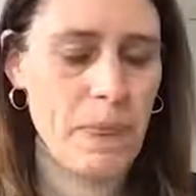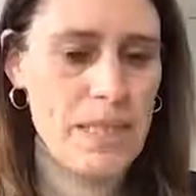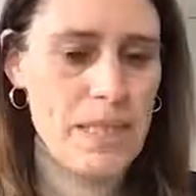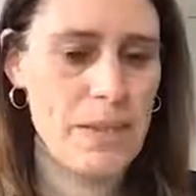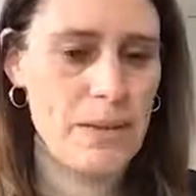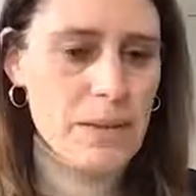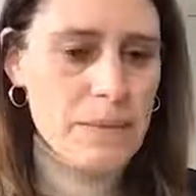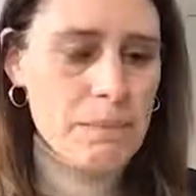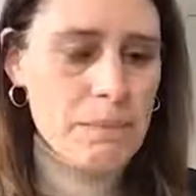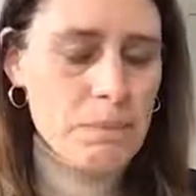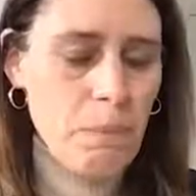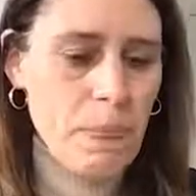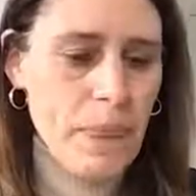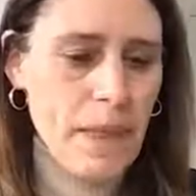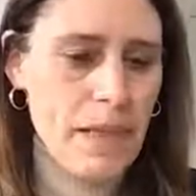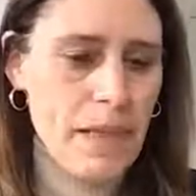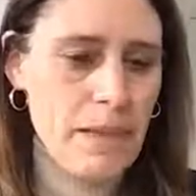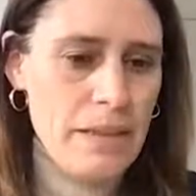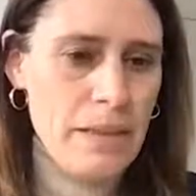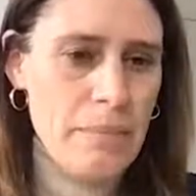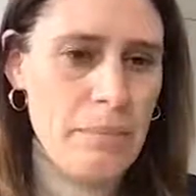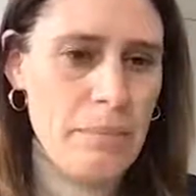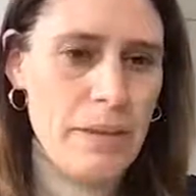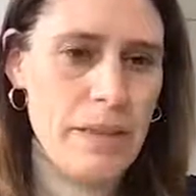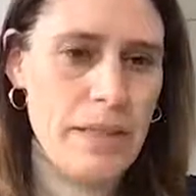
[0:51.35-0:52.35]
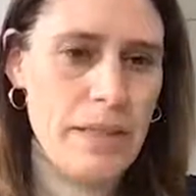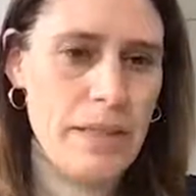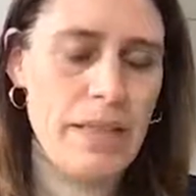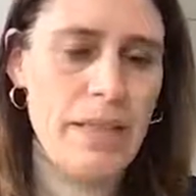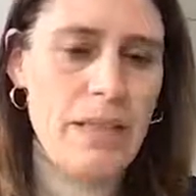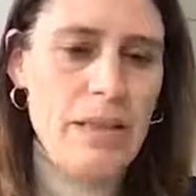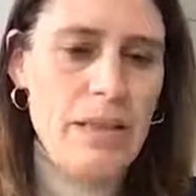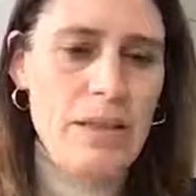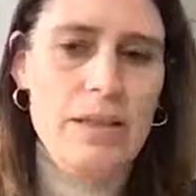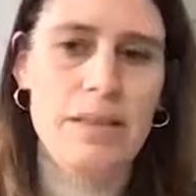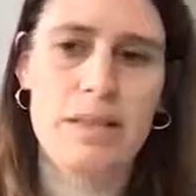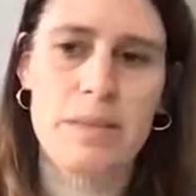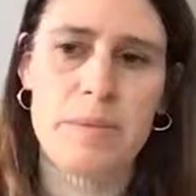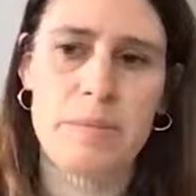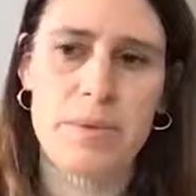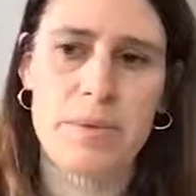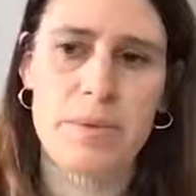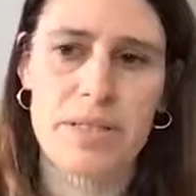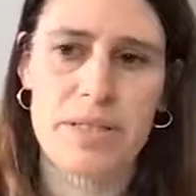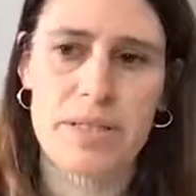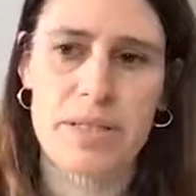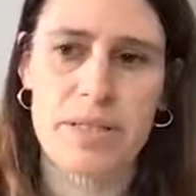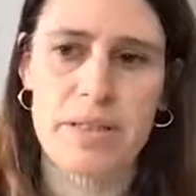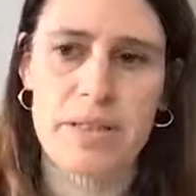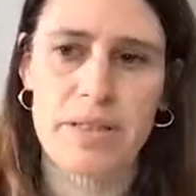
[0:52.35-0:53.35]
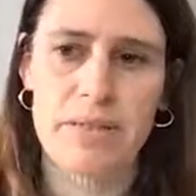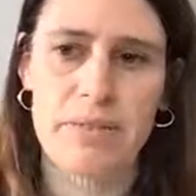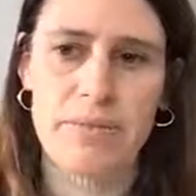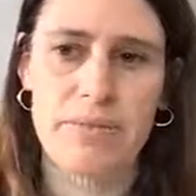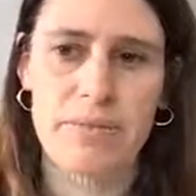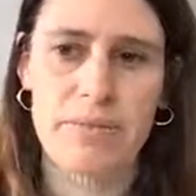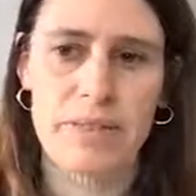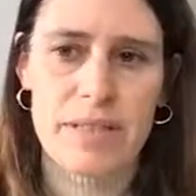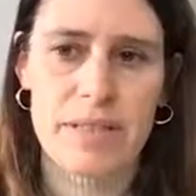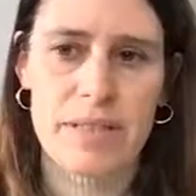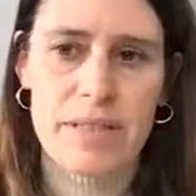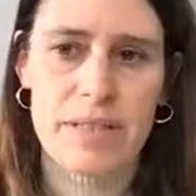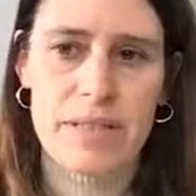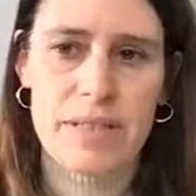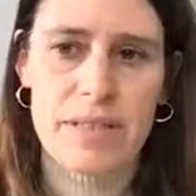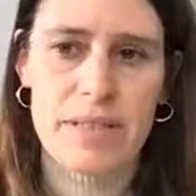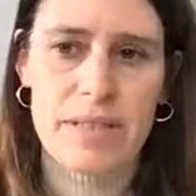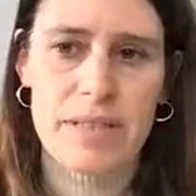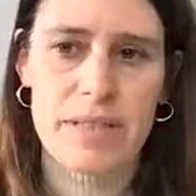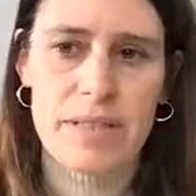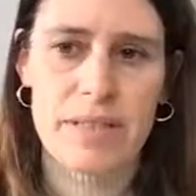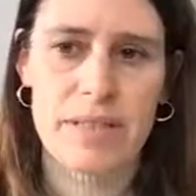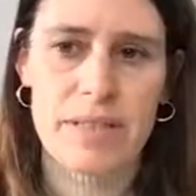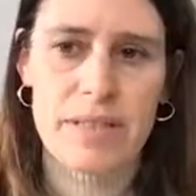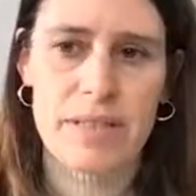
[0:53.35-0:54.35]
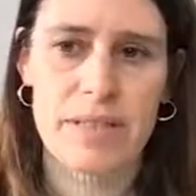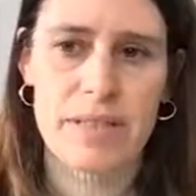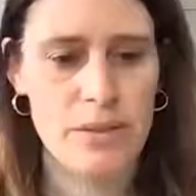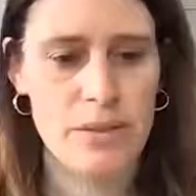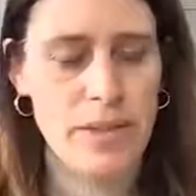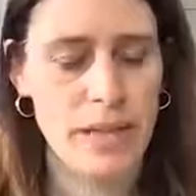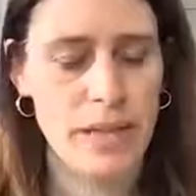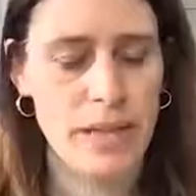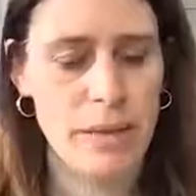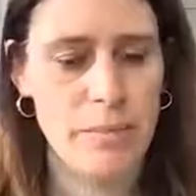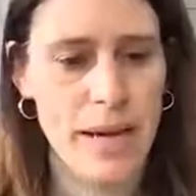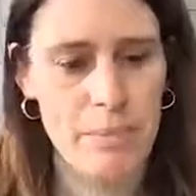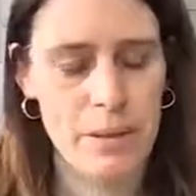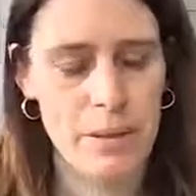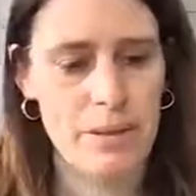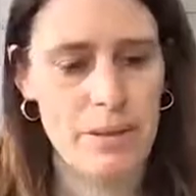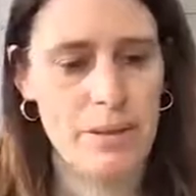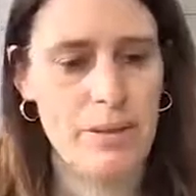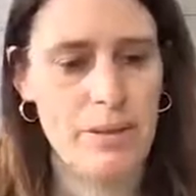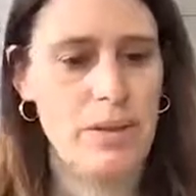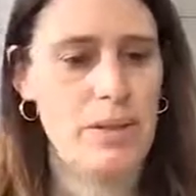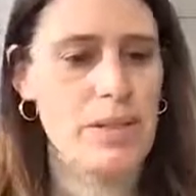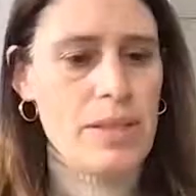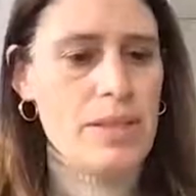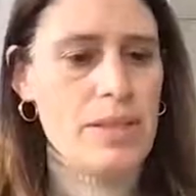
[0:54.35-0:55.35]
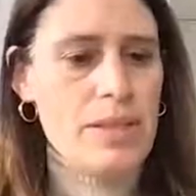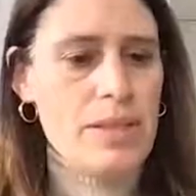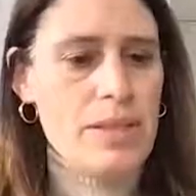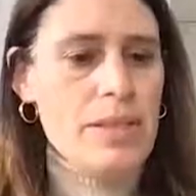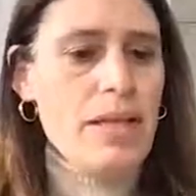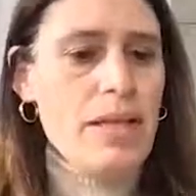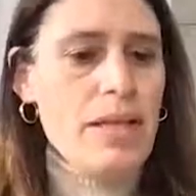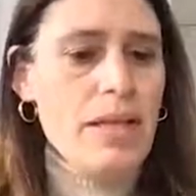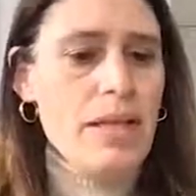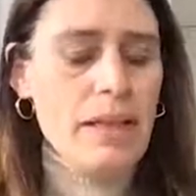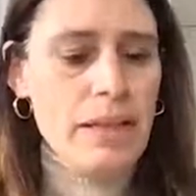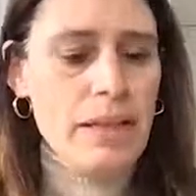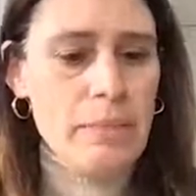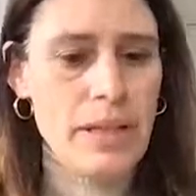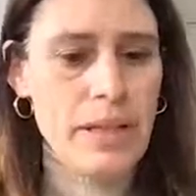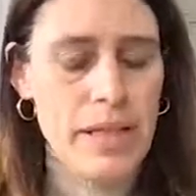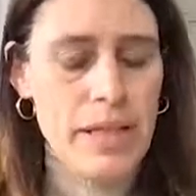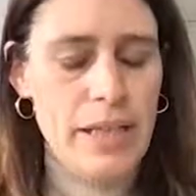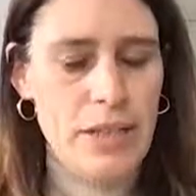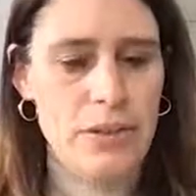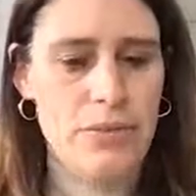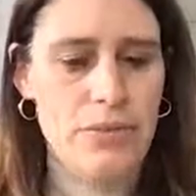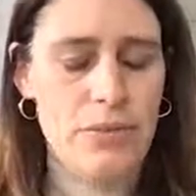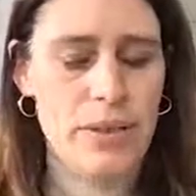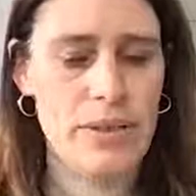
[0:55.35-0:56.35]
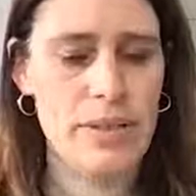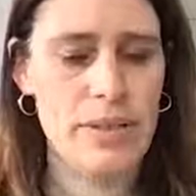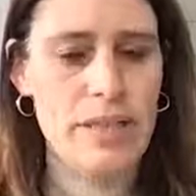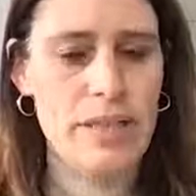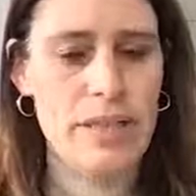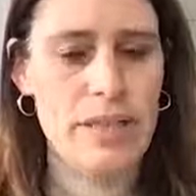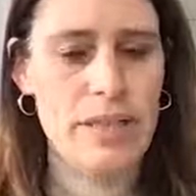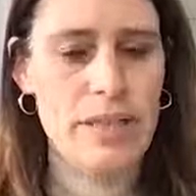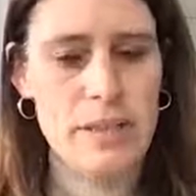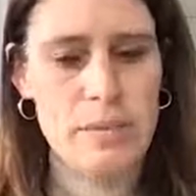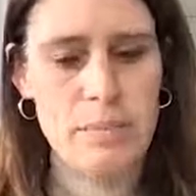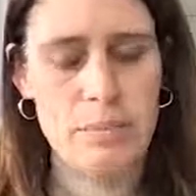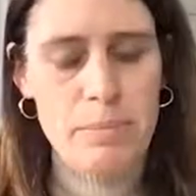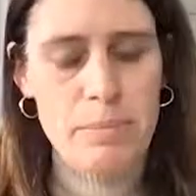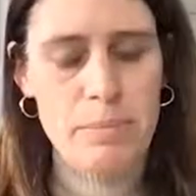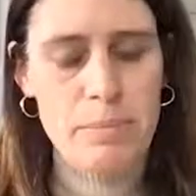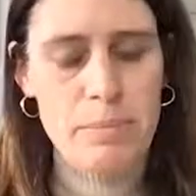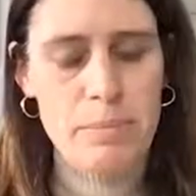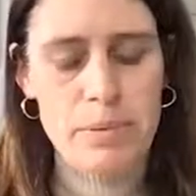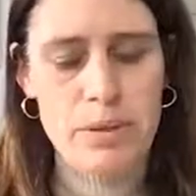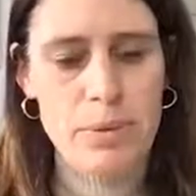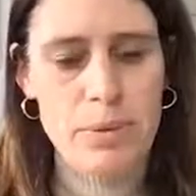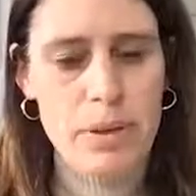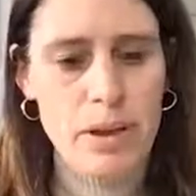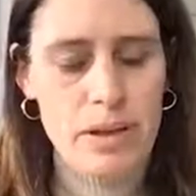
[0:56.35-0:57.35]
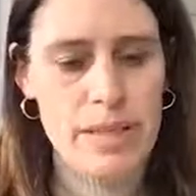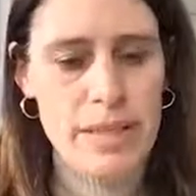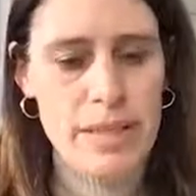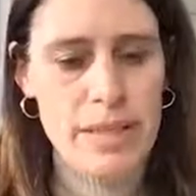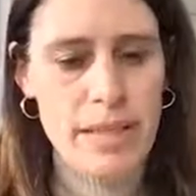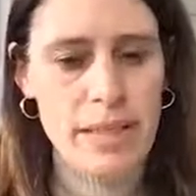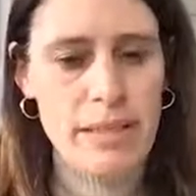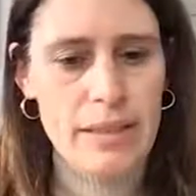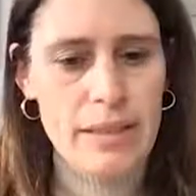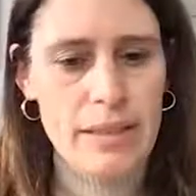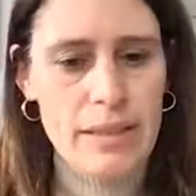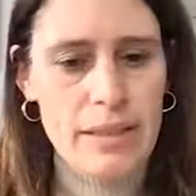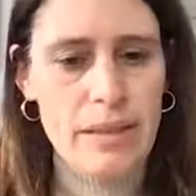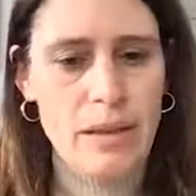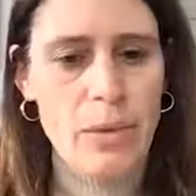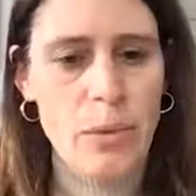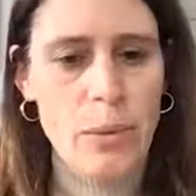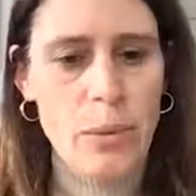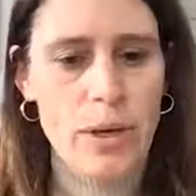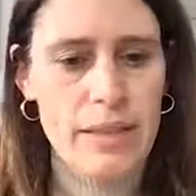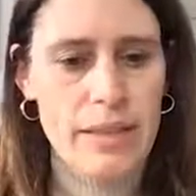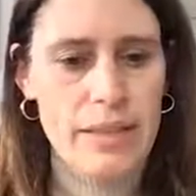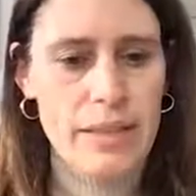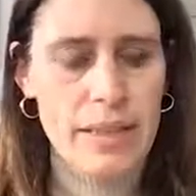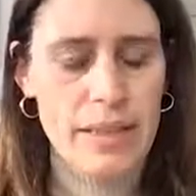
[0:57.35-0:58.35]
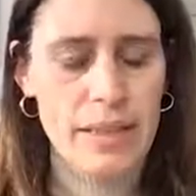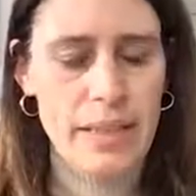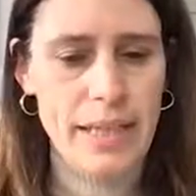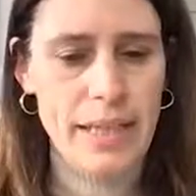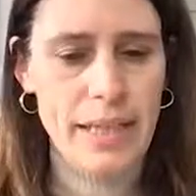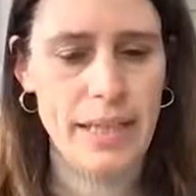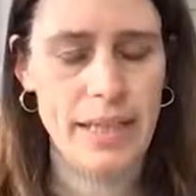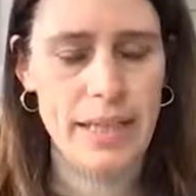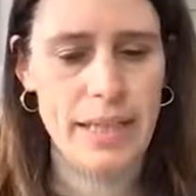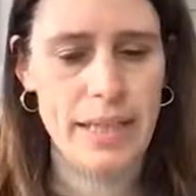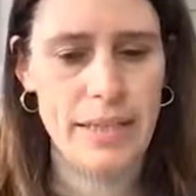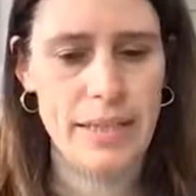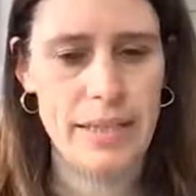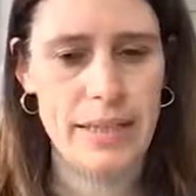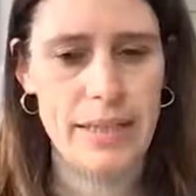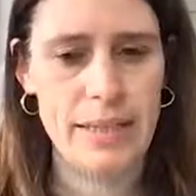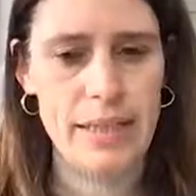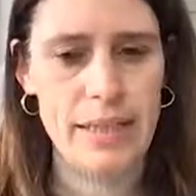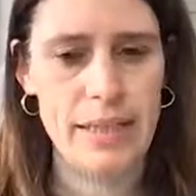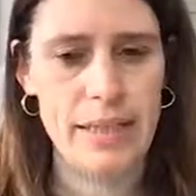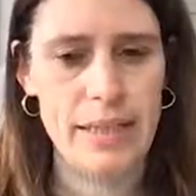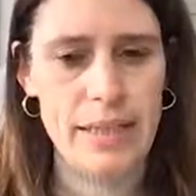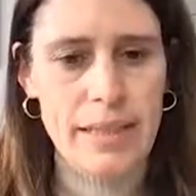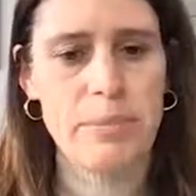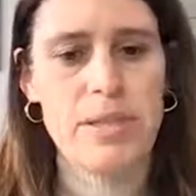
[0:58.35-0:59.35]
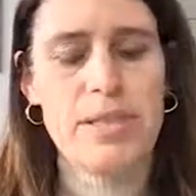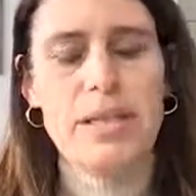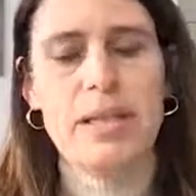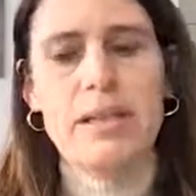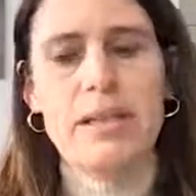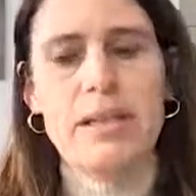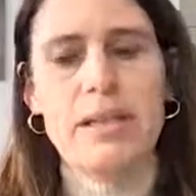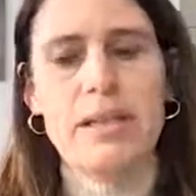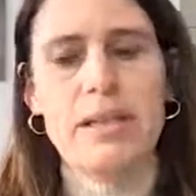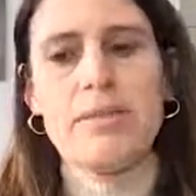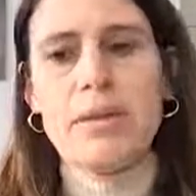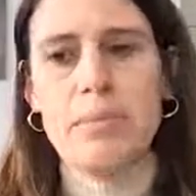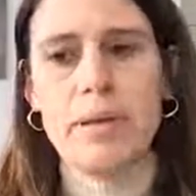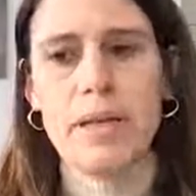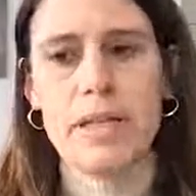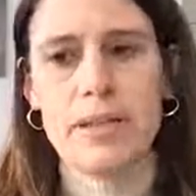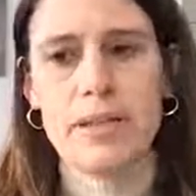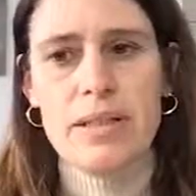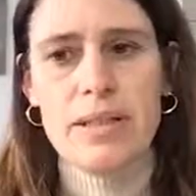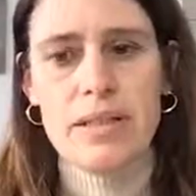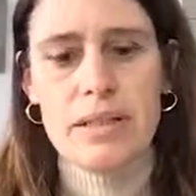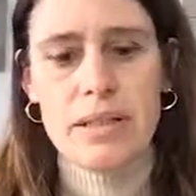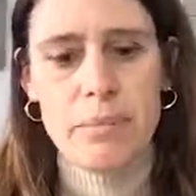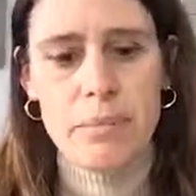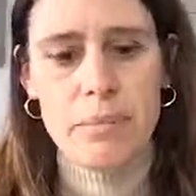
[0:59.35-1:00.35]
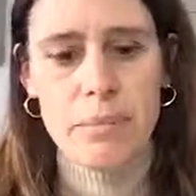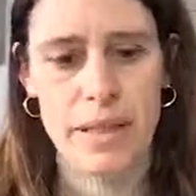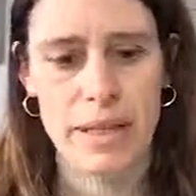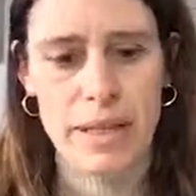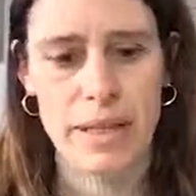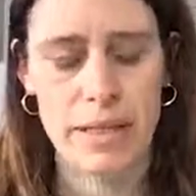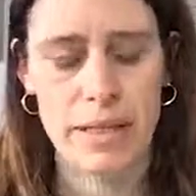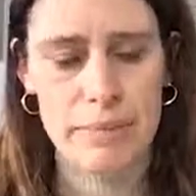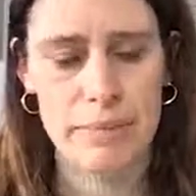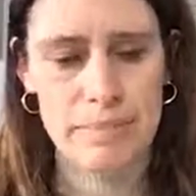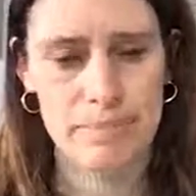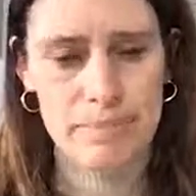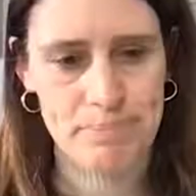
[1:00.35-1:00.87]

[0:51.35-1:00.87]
So typically LHON is perceived as a disease of young men because the typical age of onset is between the second and the third decade, and 80% of the patients are male.